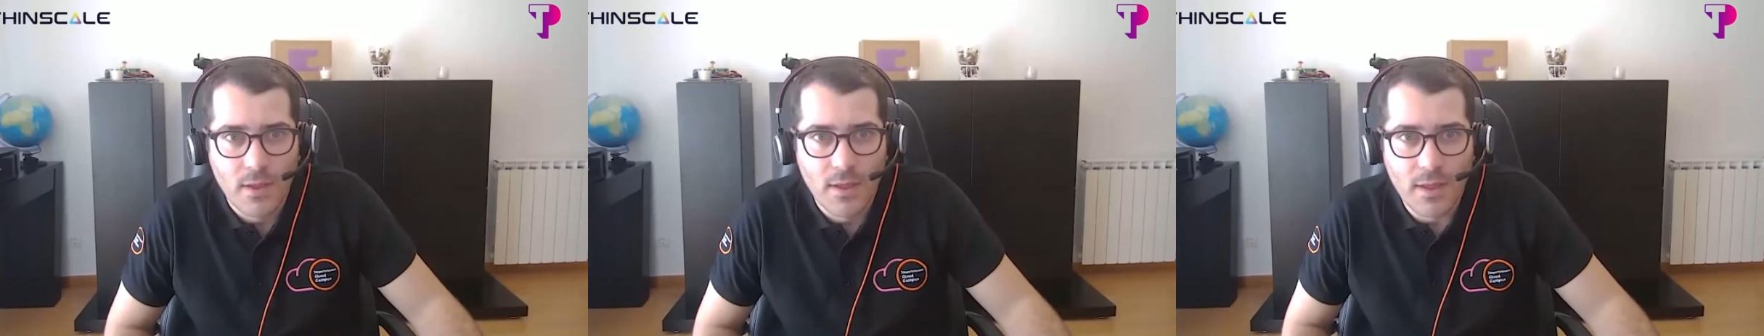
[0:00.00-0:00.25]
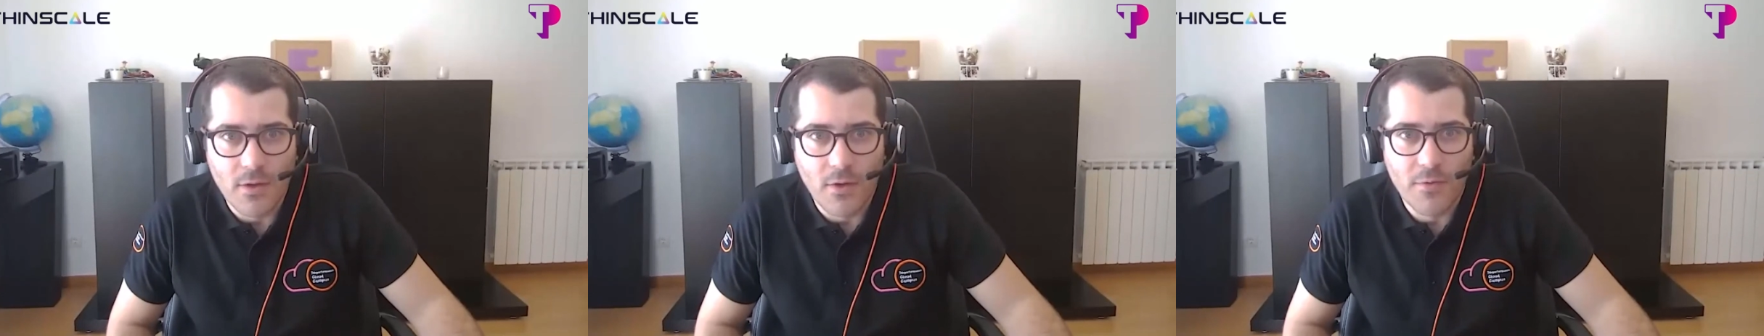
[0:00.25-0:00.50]

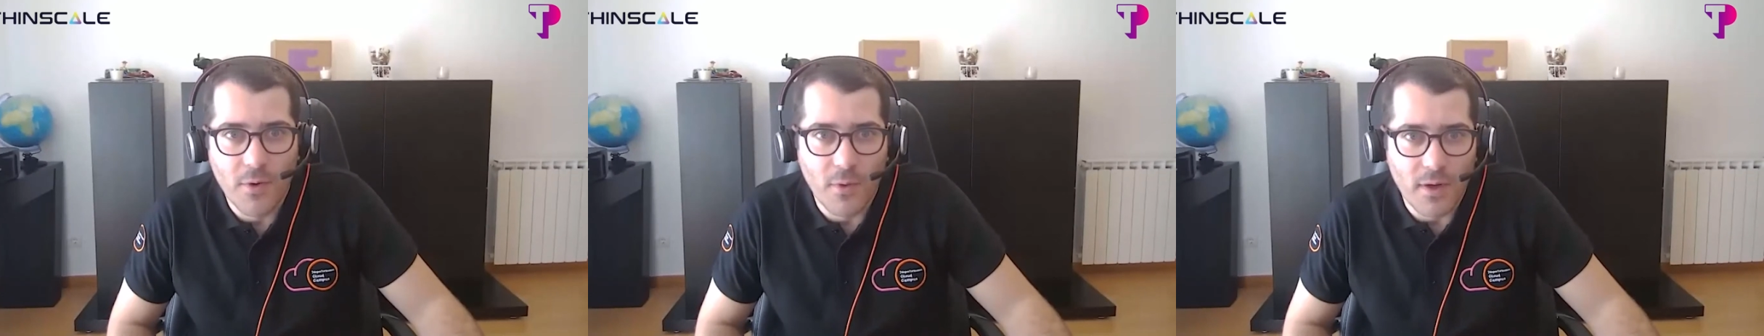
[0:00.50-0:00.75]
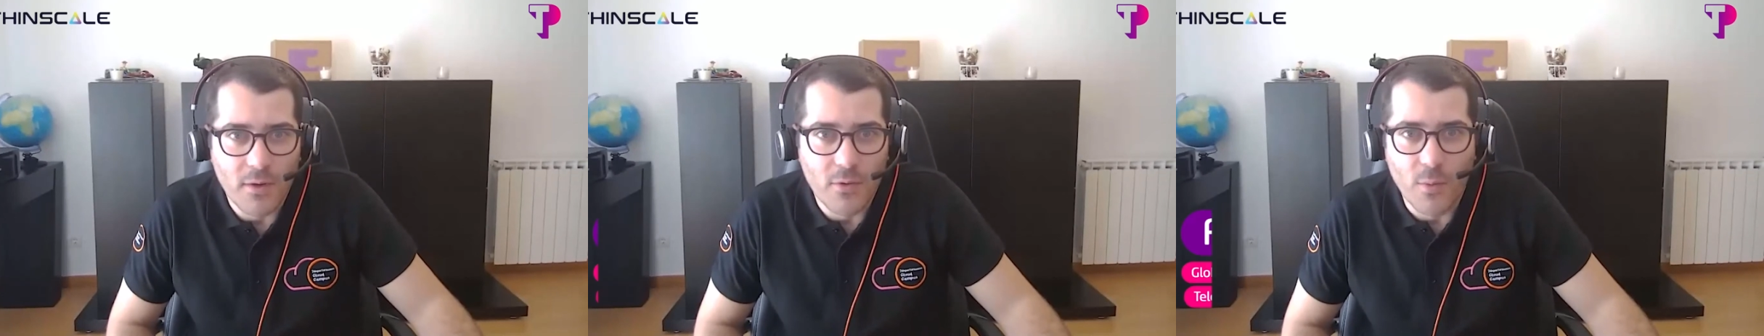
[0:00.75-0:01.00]
Hello
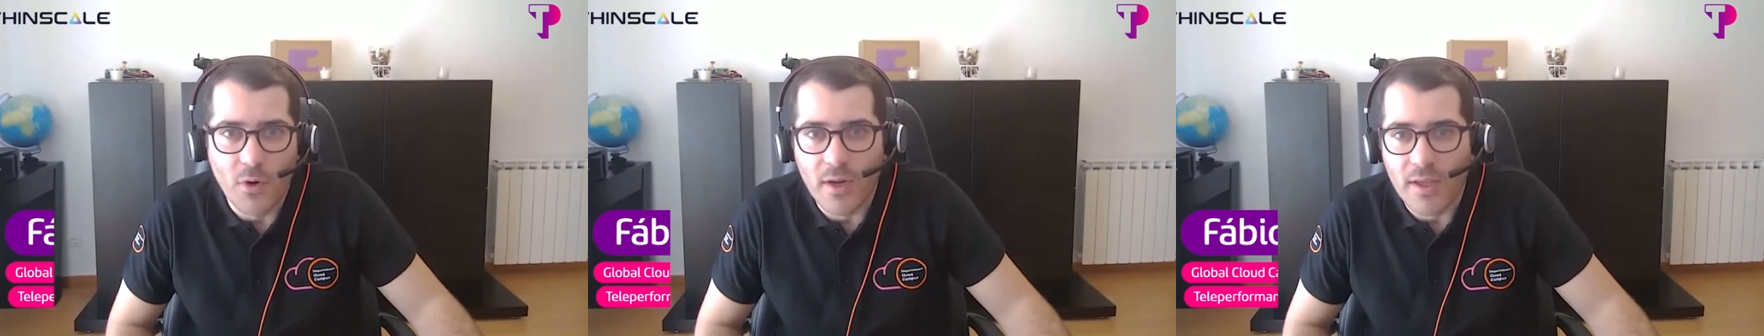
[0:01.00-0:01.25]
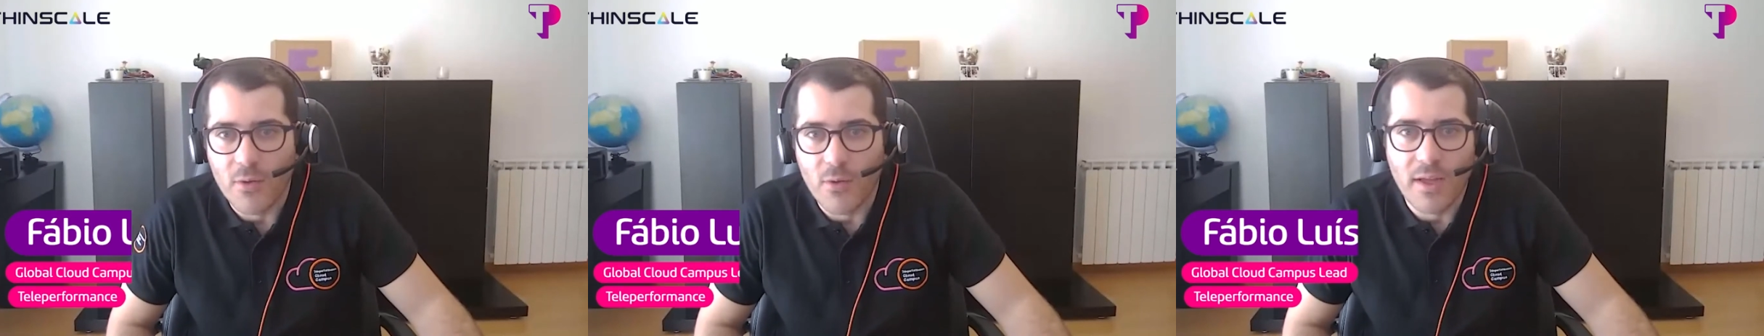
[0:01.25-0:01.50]
everyone, good
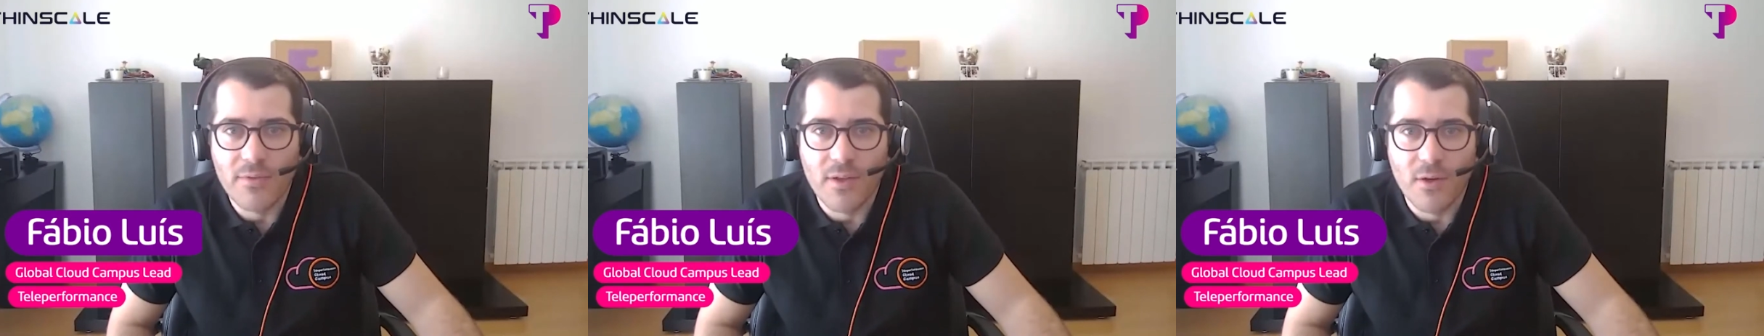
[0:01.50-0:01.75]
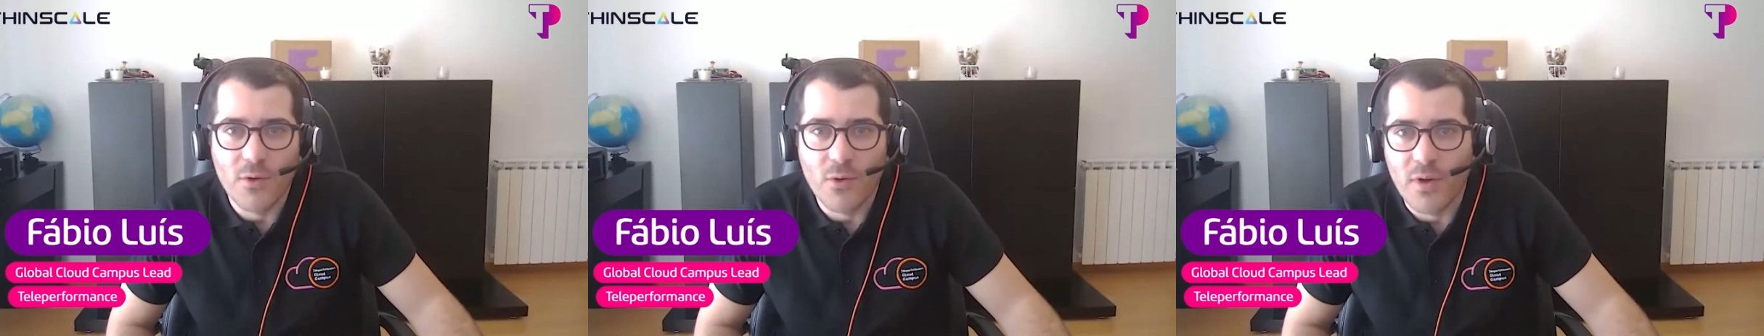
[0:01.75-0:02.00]
morning, good
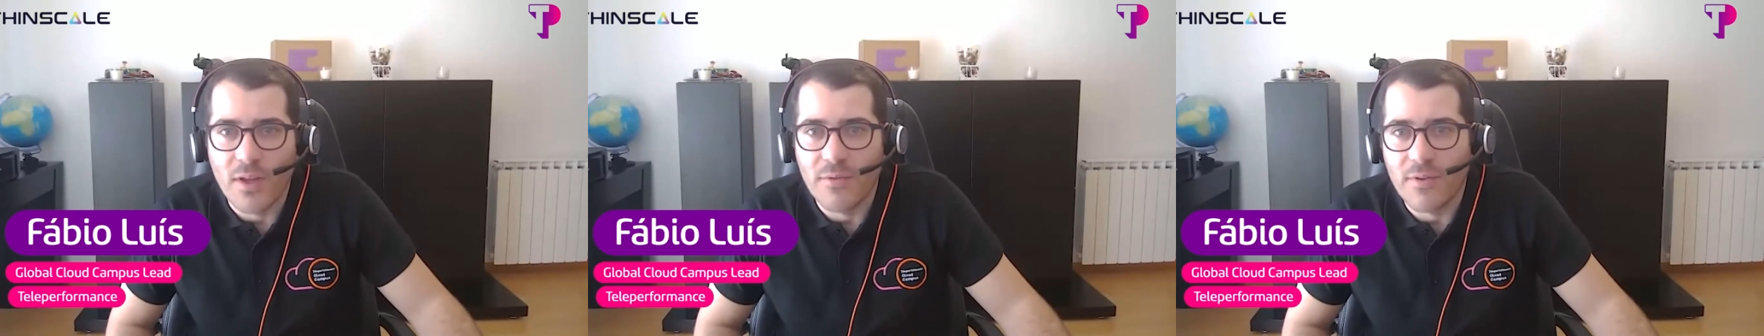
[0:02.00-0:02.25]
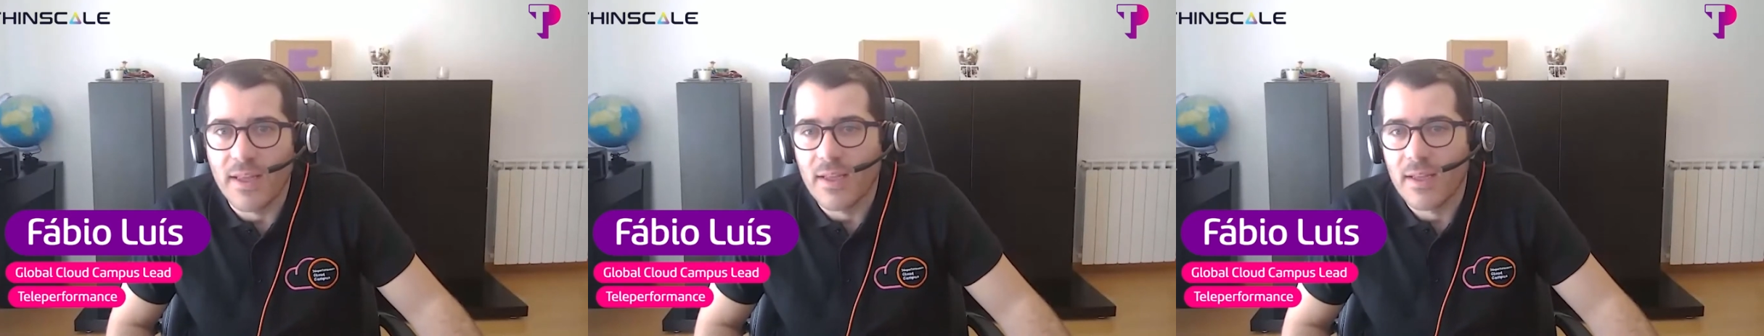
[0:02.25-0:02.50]
afternoon, good
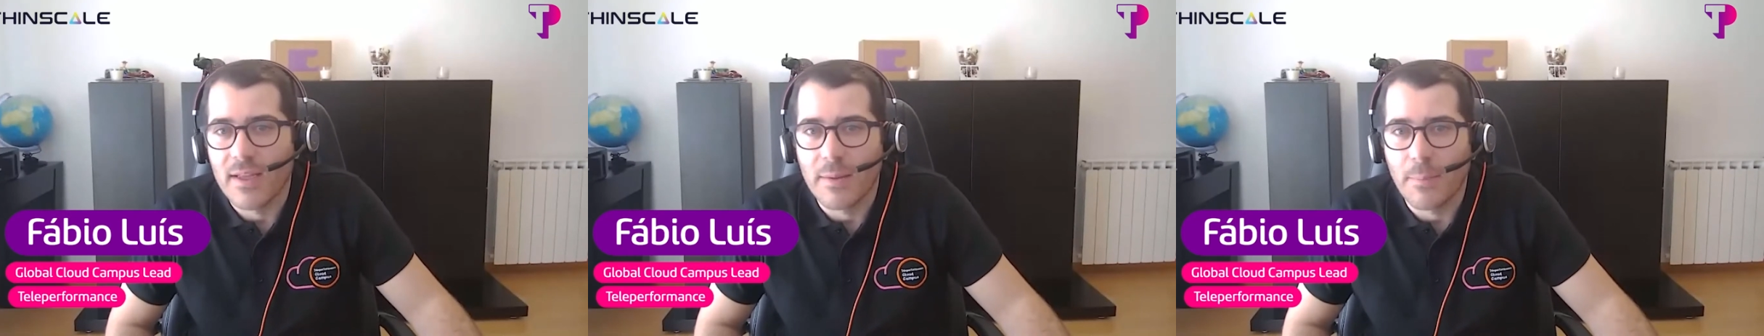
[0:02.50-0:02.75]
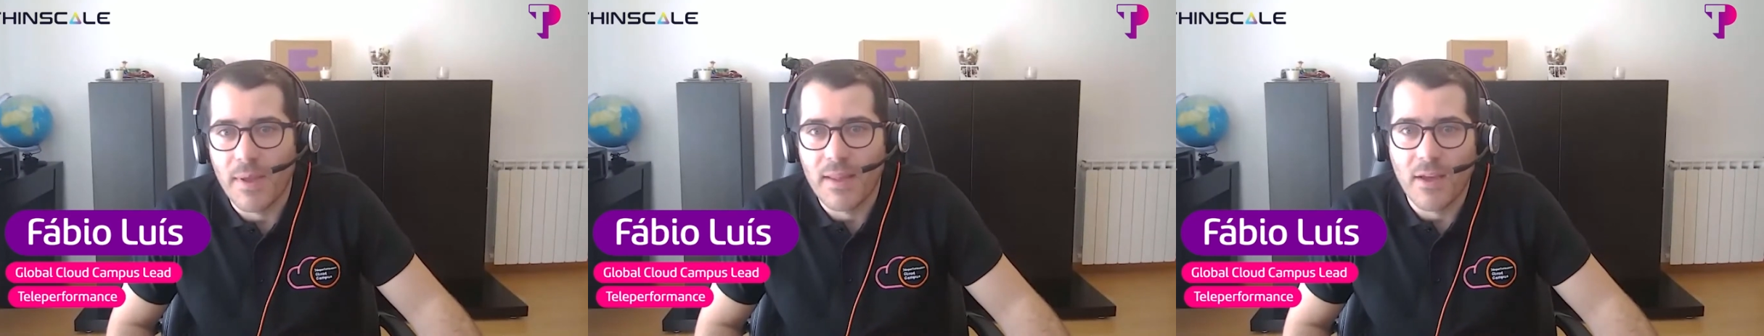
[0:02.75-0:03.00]
evening,
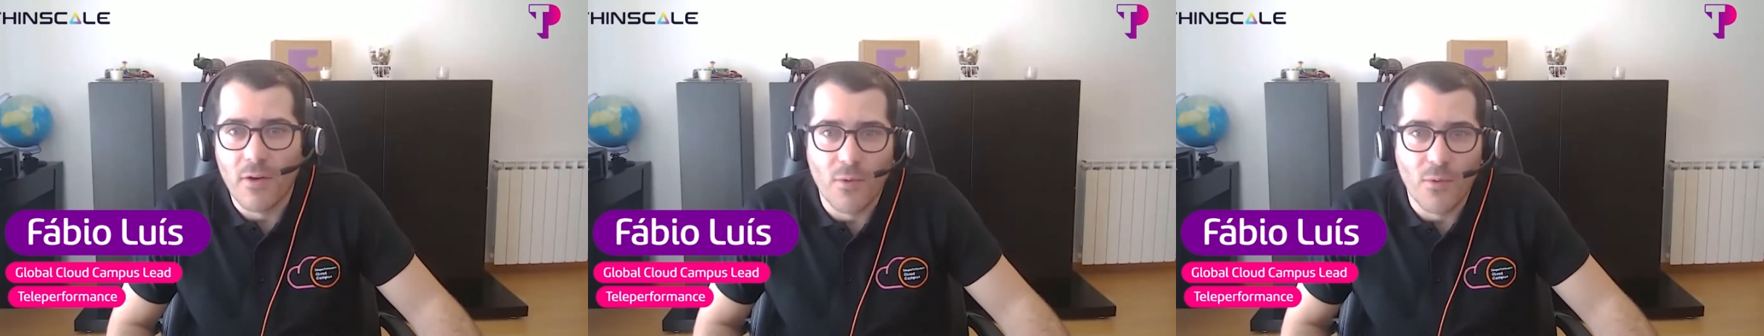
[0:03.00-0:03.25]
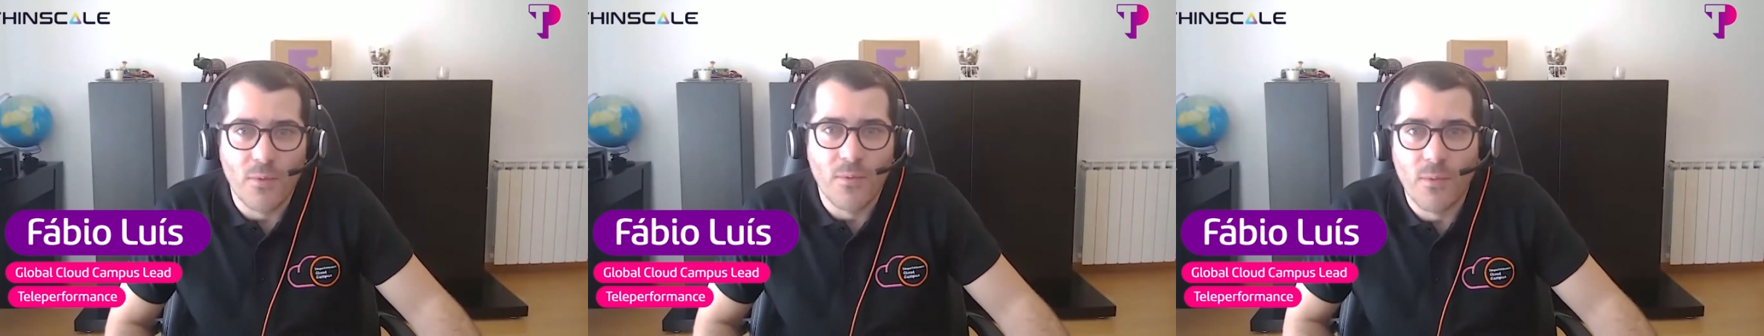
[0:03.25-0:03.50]
depending
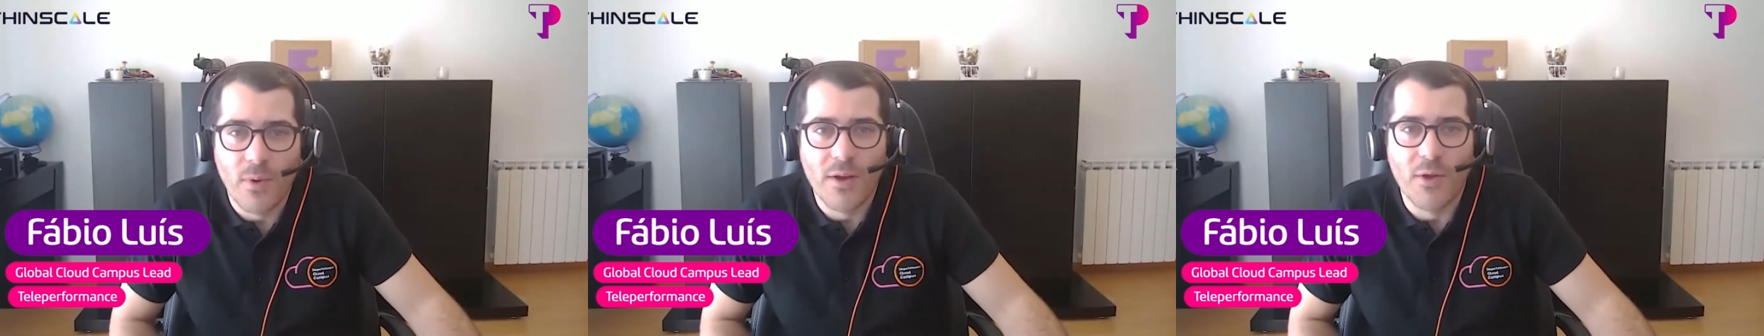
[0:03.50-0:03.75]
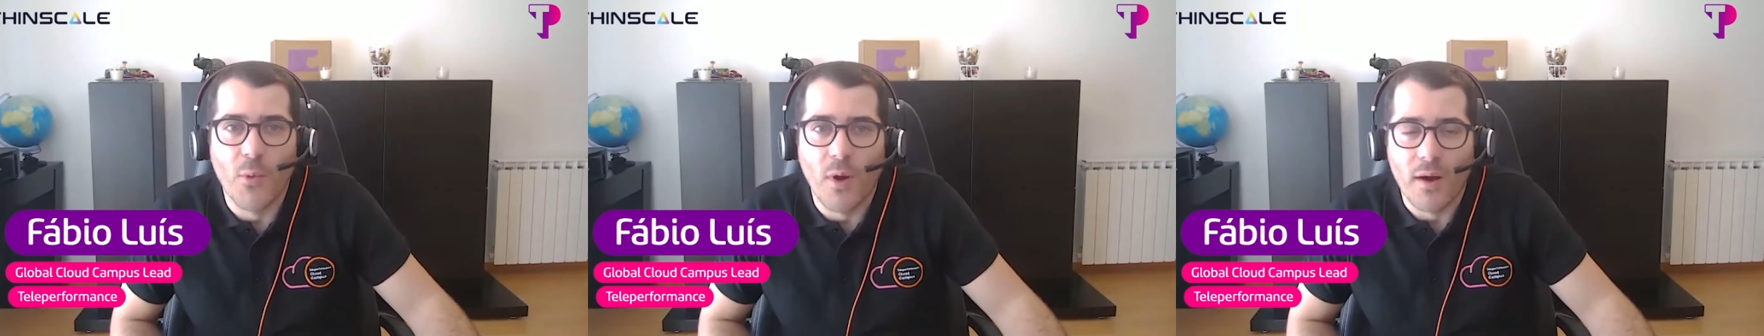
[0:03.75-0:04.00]
on where
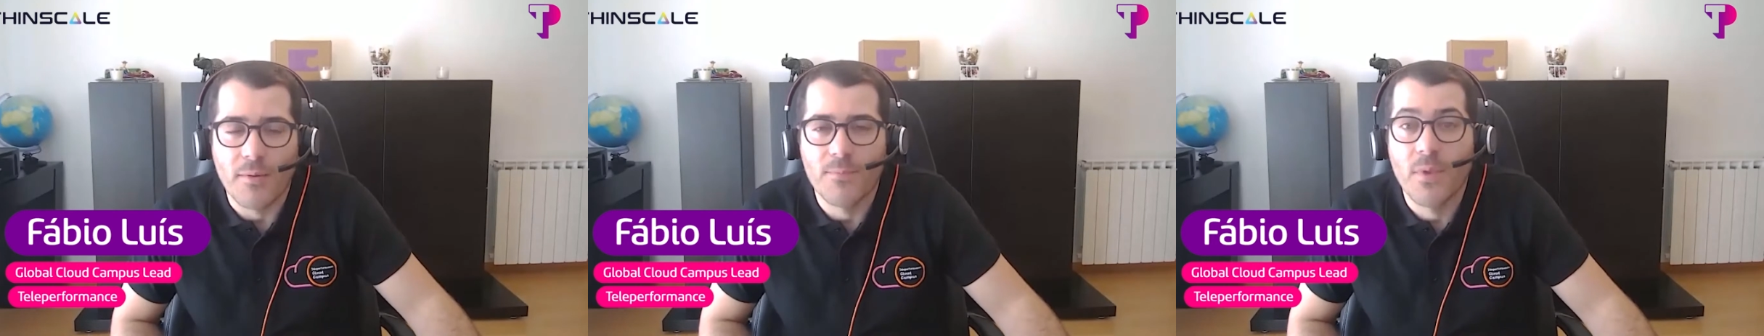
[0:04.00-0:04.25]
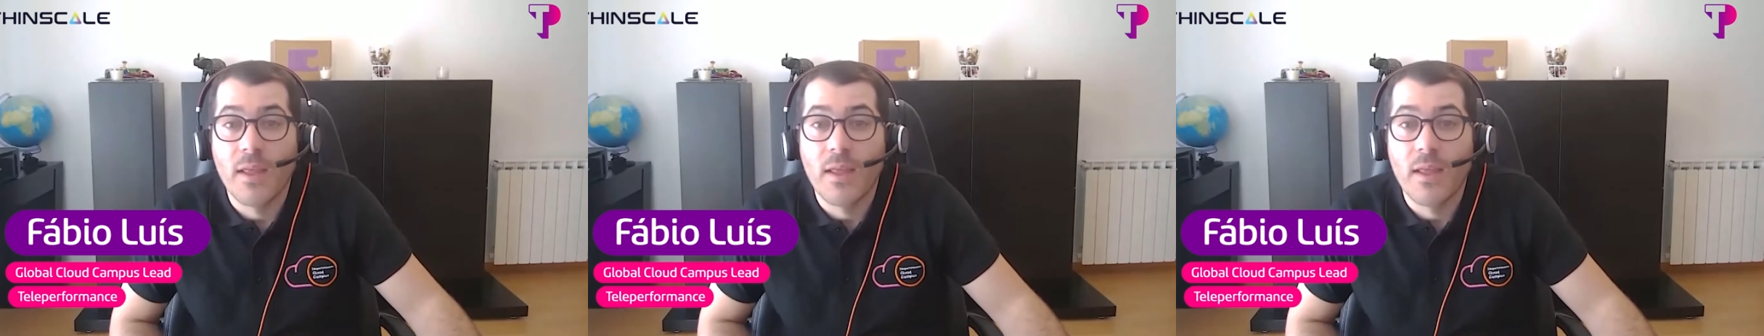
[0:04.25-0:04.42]
you are.